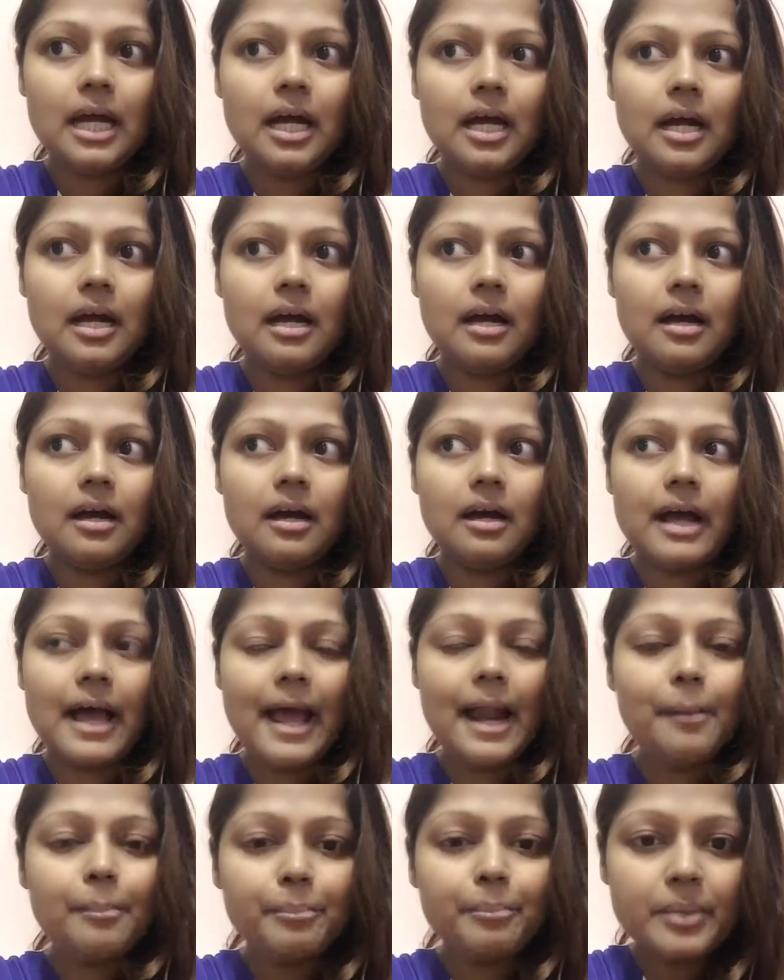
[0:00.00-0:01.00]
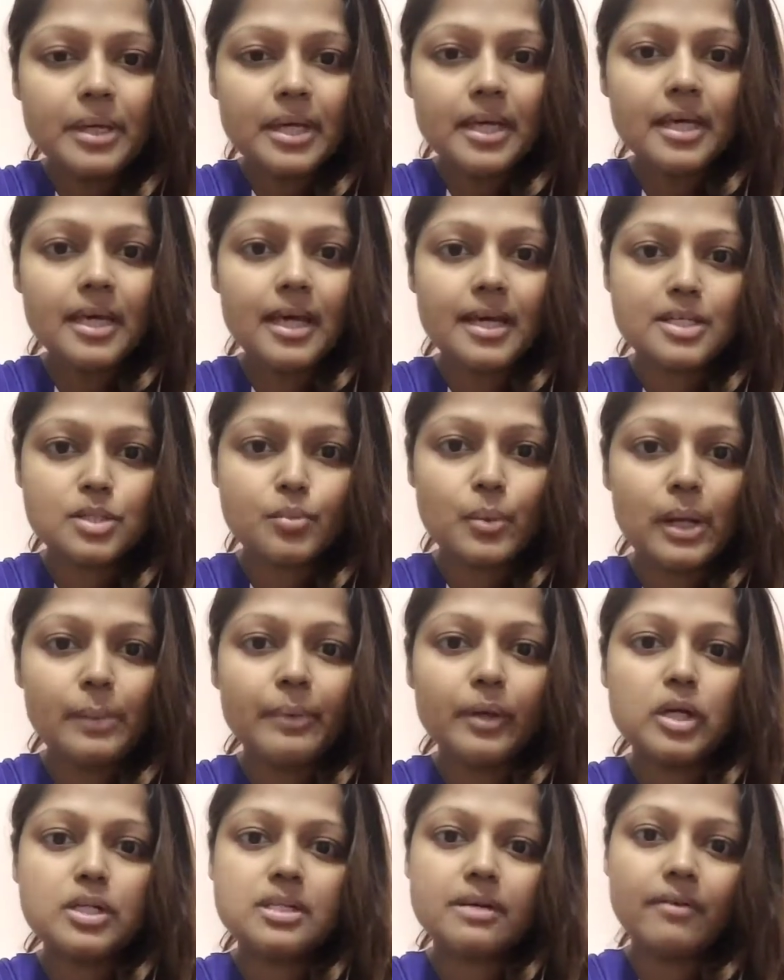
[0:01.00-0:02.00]
helped me as well,
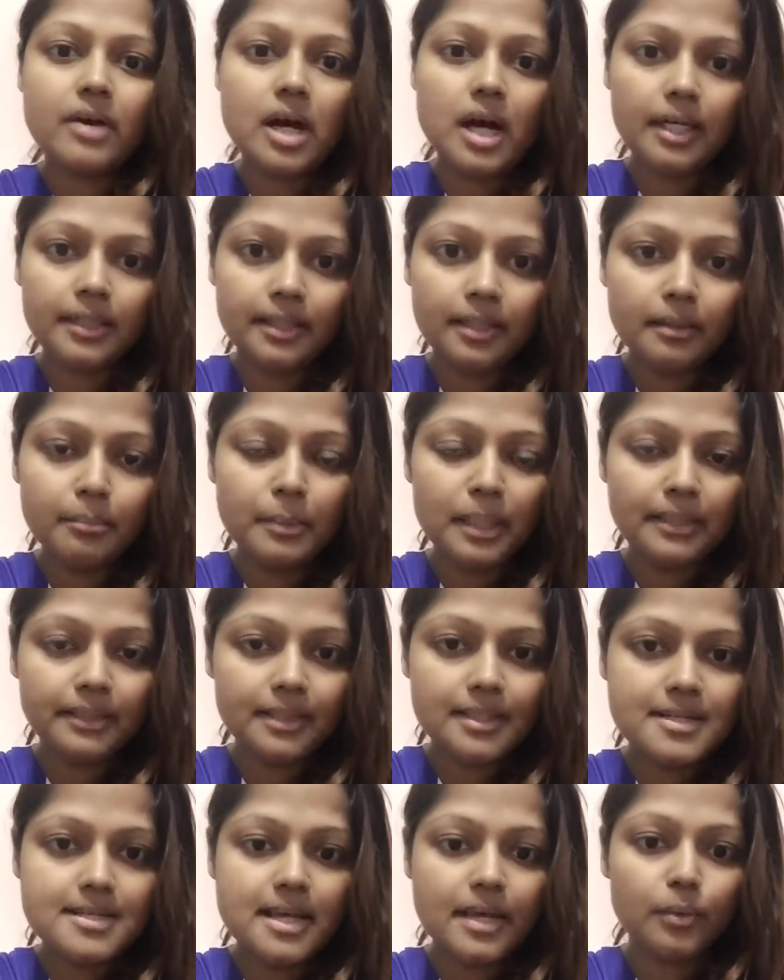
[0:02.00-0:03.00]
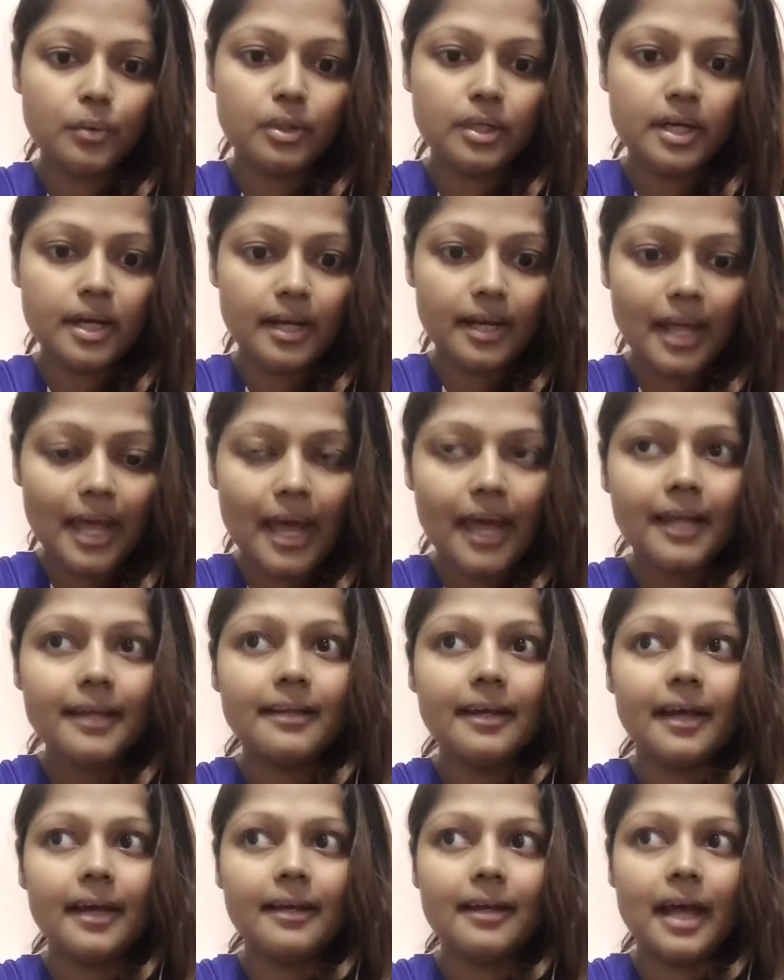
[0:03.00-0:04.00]
because there were other mothers I could connect
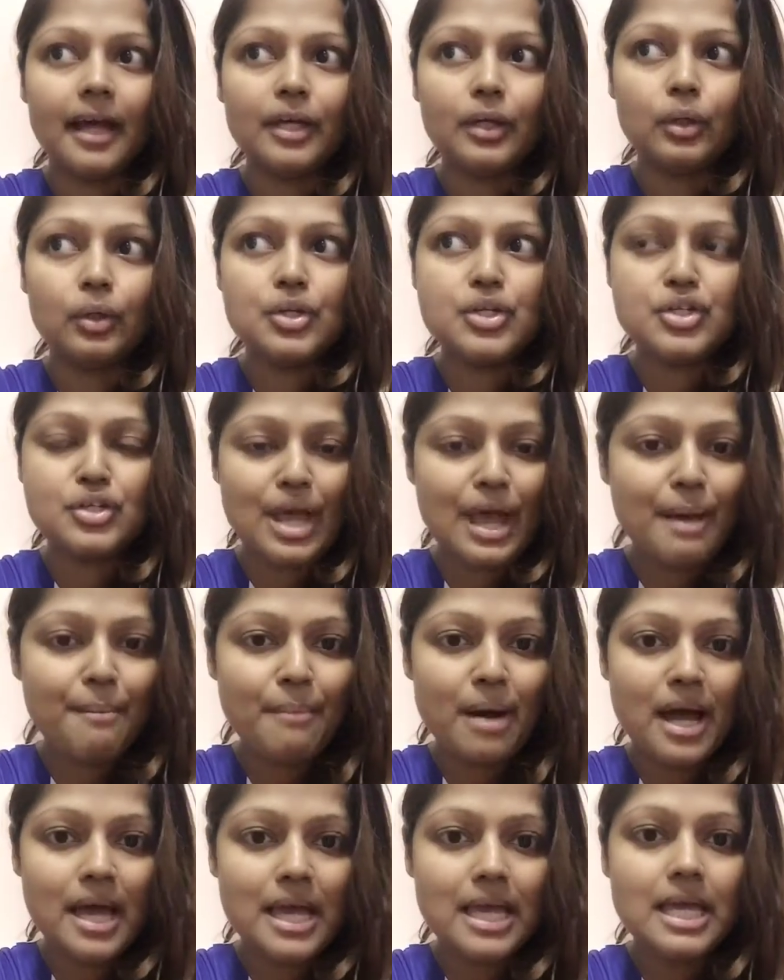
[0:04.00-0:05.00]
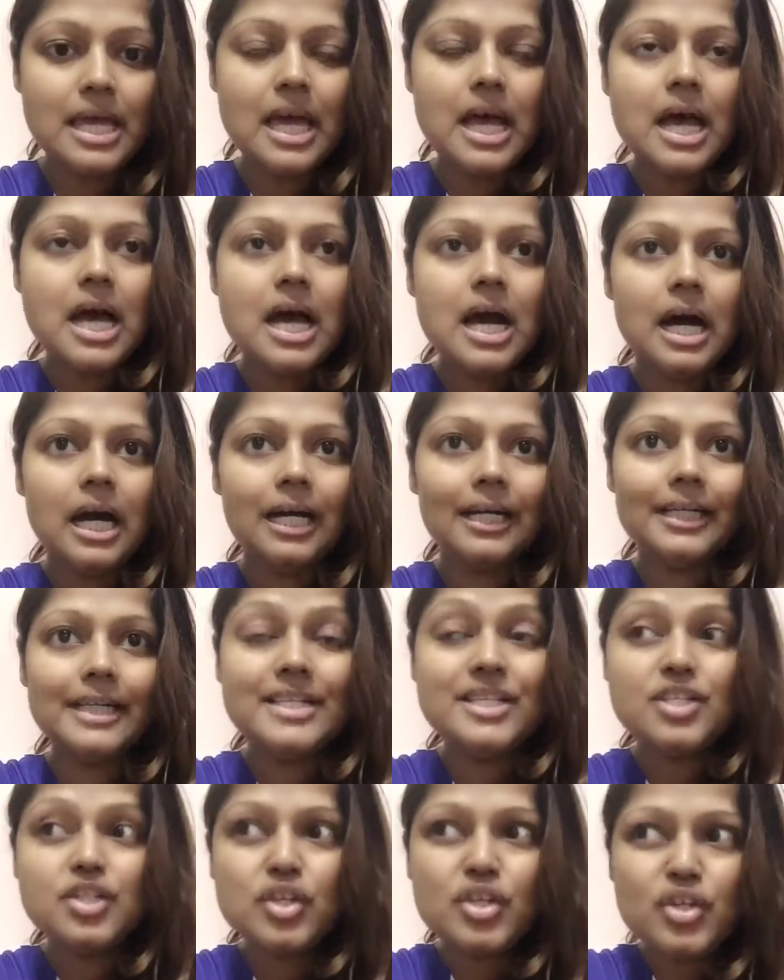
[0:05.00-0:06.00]
and I could share my
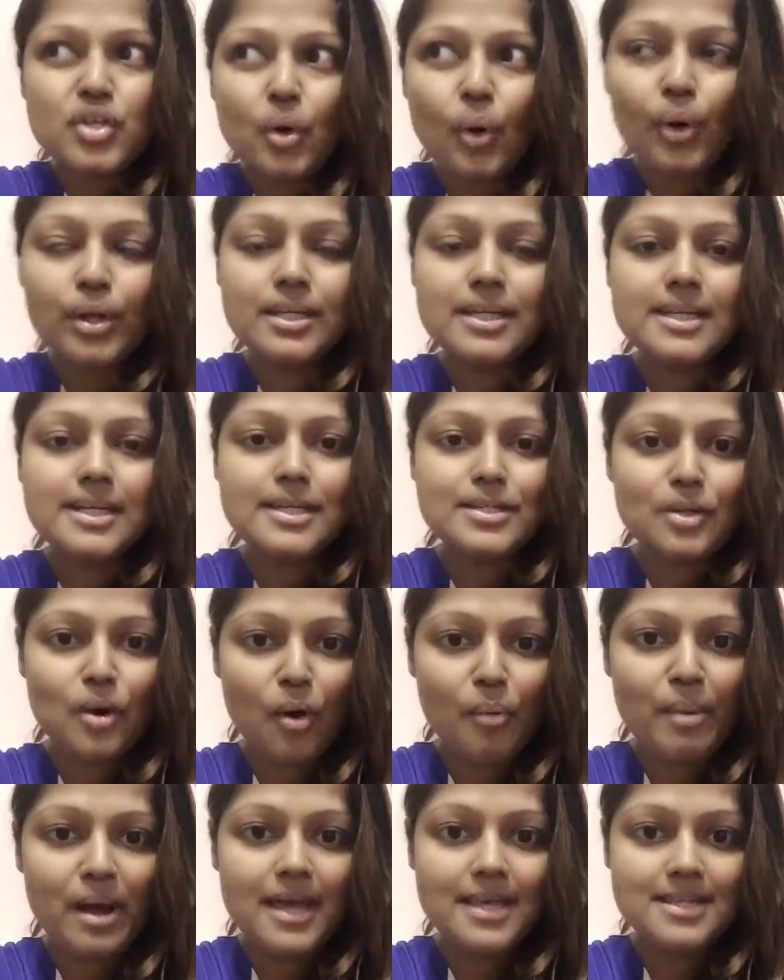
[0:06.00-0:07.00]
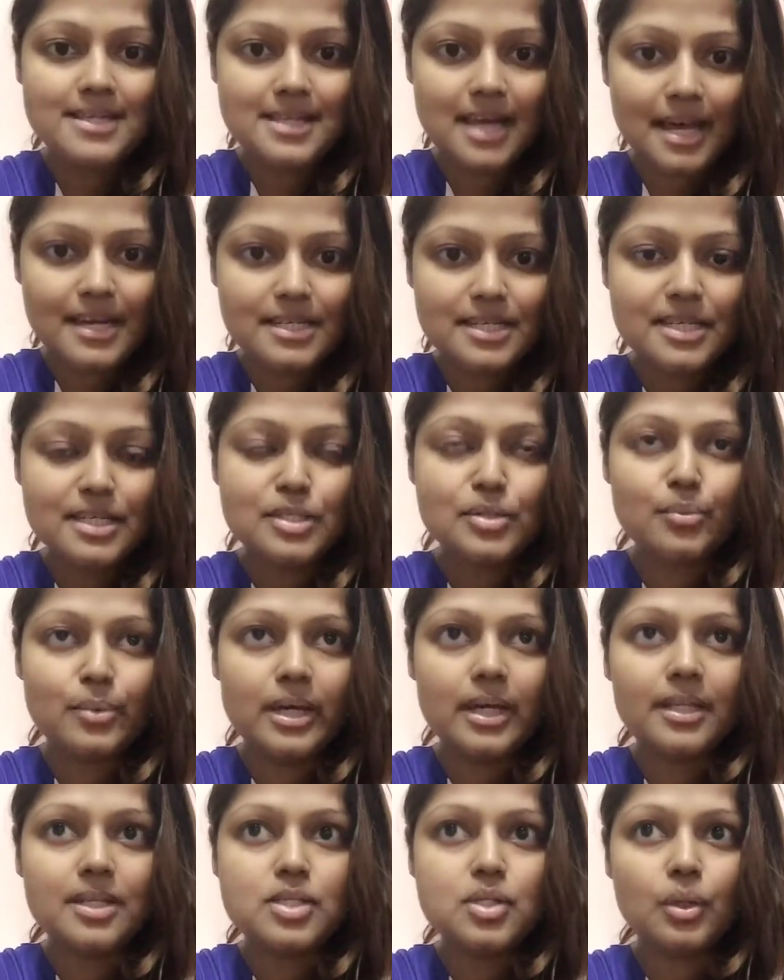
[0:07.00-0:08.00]
insecurities or my anxieties
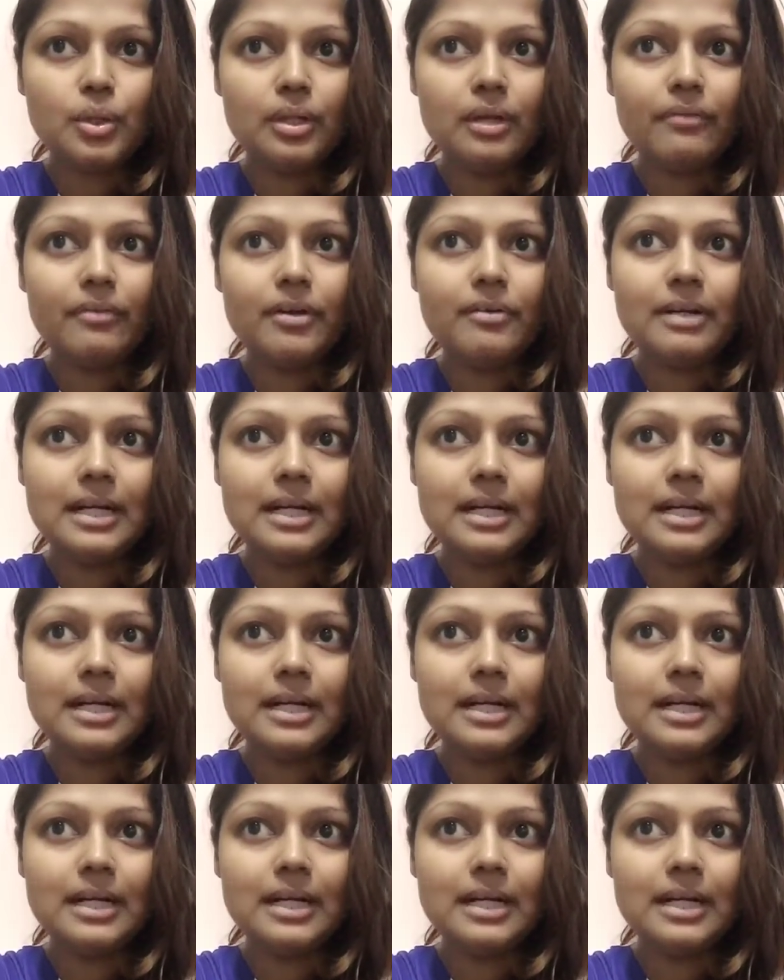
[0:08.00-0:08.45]
with. So they were